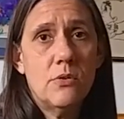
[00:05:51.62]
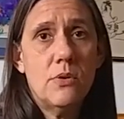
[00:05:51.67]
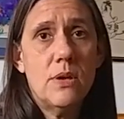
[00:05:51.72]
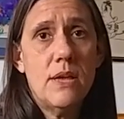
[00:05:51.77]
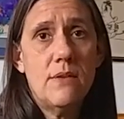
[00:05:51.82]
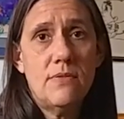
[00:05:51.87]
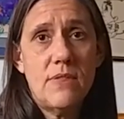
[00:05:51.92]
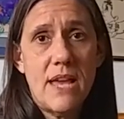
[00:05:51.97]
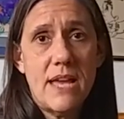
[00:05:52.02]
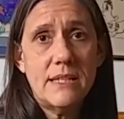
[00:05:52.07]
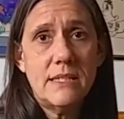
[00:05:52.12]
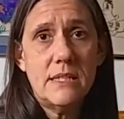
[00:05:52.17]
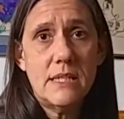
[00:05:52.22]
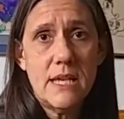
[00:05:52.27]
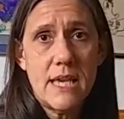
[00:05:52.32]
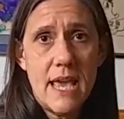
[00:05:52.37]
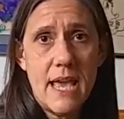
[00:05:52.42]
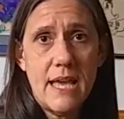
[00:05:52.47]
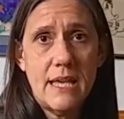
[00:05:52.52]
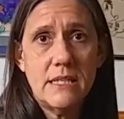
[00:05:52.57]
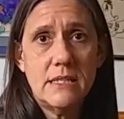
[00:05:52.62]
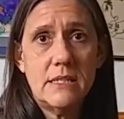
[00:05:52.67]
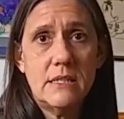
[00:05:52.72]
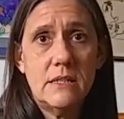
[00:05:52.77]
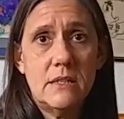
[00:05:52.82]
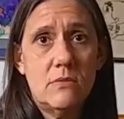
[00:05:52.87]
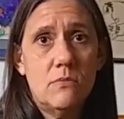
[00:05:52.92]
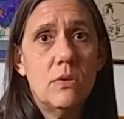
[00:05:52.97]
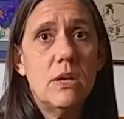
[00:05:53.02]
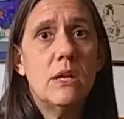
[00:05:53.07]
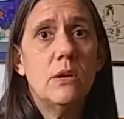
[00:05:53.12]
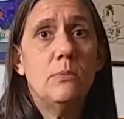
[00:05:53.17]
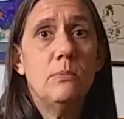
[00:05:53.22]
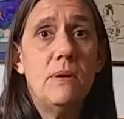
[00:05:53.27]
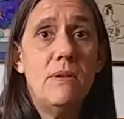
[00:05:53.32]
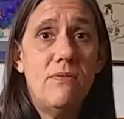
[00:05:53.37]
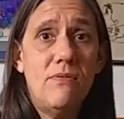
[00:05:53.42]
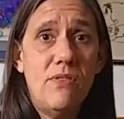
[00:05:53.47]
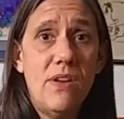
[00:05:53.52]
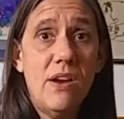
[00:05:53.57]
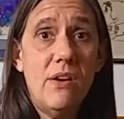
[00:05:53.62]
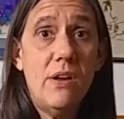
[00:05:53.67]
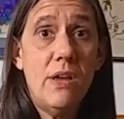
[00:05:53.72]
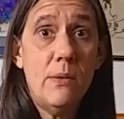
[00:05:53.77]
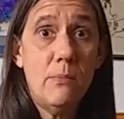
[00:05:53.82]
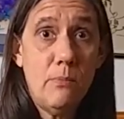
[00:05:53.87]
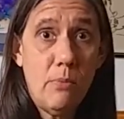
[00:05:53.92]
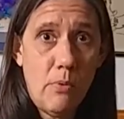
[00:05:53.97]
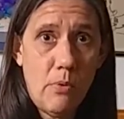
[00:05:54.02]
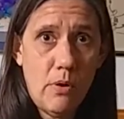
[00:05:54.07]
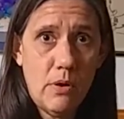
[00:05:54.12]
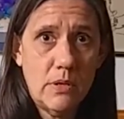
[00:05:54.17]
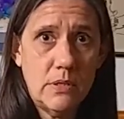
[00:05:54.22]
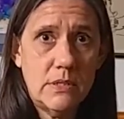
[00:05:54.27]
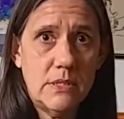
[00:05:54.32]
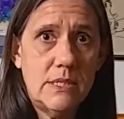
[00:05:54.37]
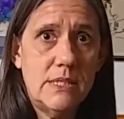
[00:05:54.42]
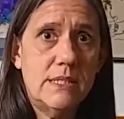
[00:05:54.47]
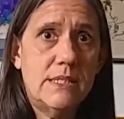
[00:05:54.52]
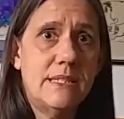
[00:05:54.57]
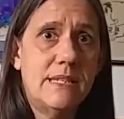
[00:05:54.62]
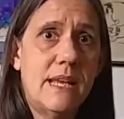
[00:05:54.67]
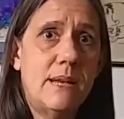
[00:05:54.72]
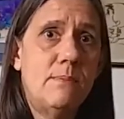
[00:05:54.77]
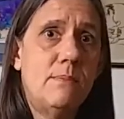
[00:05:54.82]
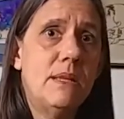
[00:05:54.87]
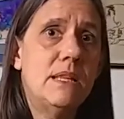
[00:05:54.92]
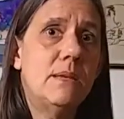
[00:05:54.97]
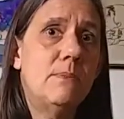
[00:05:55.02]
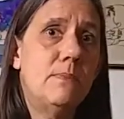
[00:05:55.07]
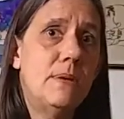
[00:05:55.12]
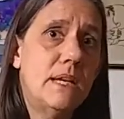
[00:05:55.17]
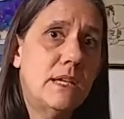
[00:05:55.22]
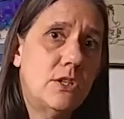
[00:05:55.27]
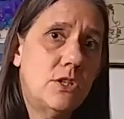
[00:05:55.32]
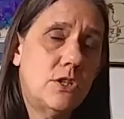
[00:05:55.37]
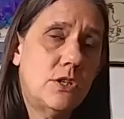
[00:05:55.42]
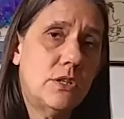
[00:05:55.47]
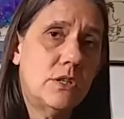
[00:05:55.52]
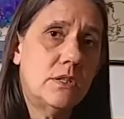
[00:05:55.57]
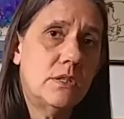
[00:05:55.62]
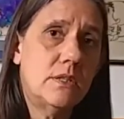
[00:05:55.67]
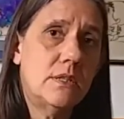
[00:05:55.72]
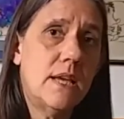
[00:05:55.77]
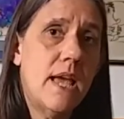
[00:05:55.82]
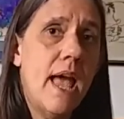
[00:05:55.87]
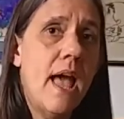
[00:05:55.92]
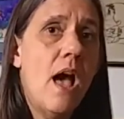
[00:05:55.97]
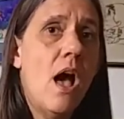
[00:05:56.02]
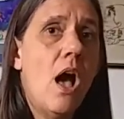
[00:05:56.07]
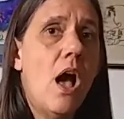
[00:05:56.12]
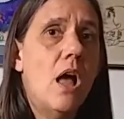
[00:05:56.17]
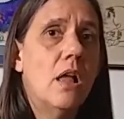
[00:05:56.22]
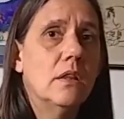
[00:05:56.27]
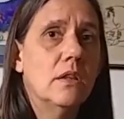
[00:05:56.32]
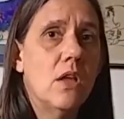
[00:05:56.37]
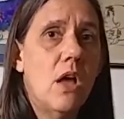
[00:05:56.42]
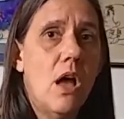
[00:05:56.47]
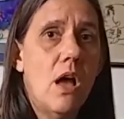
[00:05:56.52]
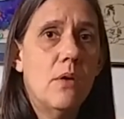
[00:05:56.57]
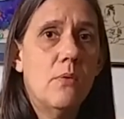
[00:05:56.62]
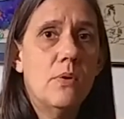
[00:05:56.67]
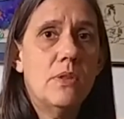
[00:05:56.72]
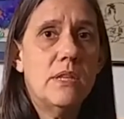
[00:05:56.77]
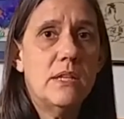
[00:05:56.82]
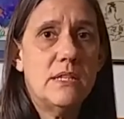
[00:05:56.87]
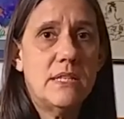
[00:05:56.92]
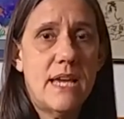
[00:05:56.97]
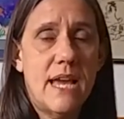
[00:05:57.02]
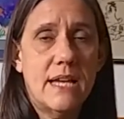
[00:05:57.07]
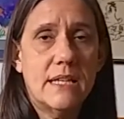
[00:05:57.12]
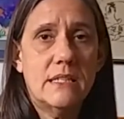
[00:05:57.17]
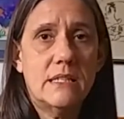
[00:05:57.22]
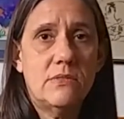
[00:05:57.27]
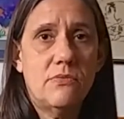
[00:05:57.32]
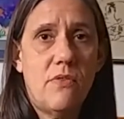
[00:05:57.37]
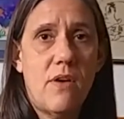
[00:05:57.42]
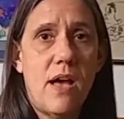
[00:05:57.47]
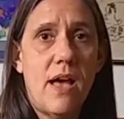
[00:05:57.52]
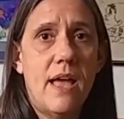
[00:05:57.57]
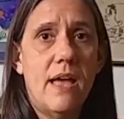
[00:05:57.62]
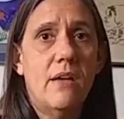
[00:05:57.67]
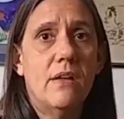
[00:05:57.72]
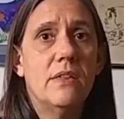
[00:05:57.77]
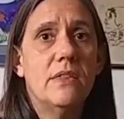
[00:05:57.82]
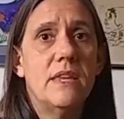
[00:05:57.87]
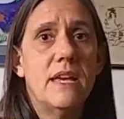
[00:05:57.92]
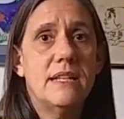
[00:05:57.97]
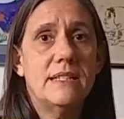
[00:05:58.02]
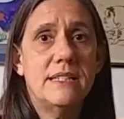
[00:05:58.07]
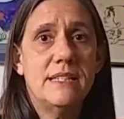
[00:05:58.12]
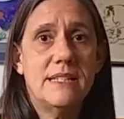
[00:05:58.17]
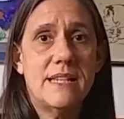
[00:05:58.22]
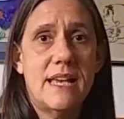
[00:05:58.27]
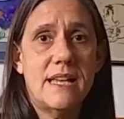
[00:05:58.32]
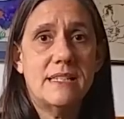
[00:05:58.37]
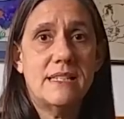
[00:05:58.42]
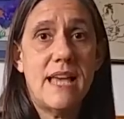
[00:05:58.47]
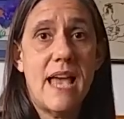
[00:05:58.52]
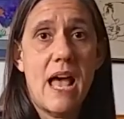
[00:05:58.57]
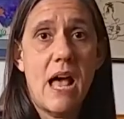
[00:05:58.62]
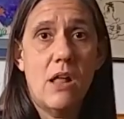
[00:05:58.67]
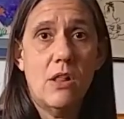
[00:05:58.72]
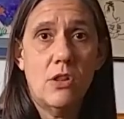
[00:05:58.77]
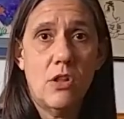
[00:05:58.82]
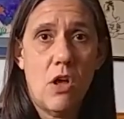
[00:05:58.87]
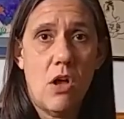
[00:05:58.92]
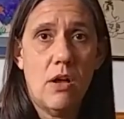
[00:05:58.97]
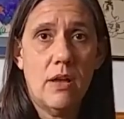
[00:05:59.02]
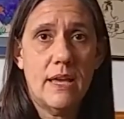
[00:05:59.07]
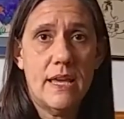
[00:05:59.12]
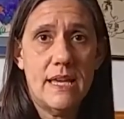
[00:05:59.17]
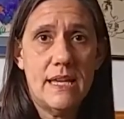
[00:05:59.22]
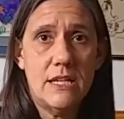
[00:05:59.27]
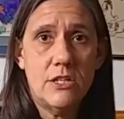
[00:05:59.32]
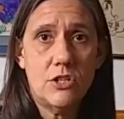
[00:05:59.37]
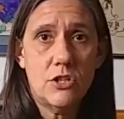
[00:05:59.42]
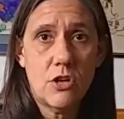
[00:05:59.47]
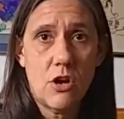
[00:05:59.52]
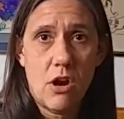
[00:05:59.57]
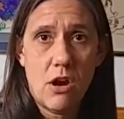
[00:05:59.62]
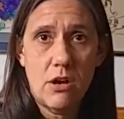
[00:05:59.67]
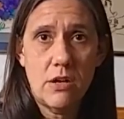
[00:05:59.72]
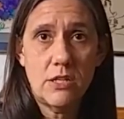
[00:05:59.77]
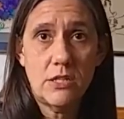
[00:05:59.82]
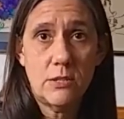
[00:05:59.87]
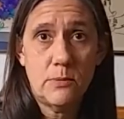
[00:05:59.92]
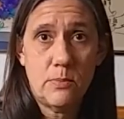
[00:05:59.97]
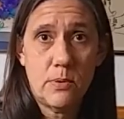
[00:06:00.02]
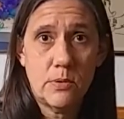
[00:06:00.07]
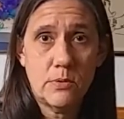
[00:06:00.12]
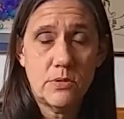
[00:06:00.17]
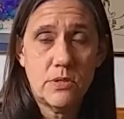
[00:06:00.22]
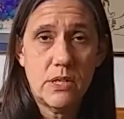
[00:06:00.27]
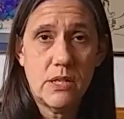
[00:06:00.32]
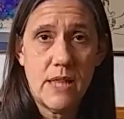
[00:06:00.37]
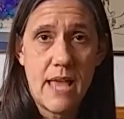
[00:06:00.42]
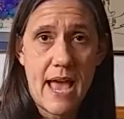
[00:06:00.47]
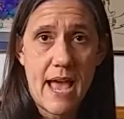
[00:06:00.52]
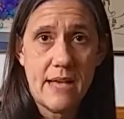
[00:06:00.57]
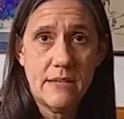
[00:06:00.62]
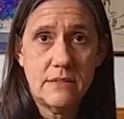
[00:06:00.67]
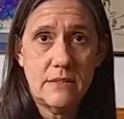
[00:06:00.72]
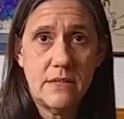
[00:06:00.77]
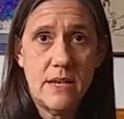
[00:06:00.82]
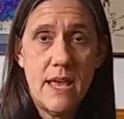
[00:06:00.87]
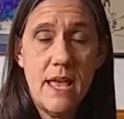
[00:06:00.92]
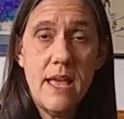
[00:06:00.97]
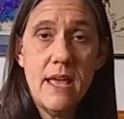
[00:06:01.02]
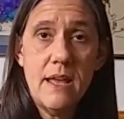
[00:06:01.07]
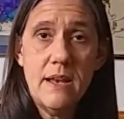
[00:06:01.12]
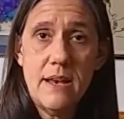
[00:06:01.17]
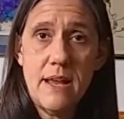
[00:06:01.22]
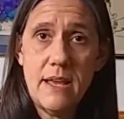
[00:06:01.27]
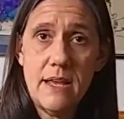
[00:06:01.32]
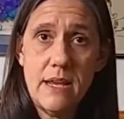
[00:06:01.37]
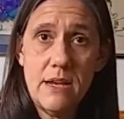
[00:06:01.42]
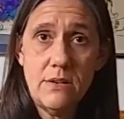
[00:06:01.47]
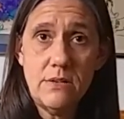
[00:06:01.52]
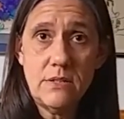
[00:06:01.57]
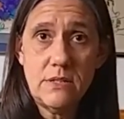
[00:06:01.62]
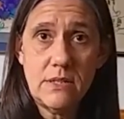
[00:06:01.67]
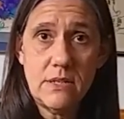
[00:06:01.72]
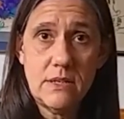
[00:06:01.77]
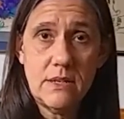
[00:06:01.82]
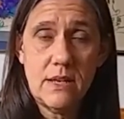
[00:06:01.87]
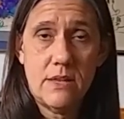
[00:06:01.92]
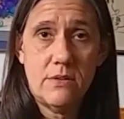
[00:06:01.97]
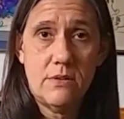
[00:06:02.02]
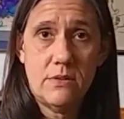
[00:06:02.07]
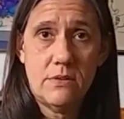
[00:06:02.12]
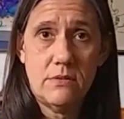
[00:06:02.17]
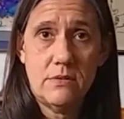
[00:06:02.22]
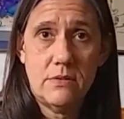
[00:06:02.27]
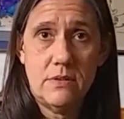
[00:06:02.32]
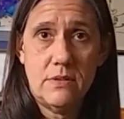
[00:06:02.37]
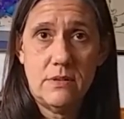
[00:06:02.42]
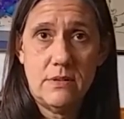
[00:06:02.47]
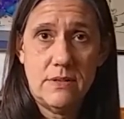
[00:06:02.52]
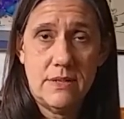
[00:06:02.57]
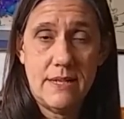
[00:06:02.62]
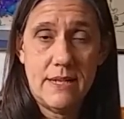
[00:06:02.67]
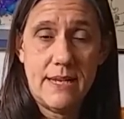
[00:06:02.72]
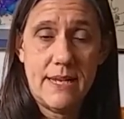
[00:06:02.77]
So if that's the case, it'll be very important to send me the pictures along with a text file that says how long each card is supposed to last. Now here's another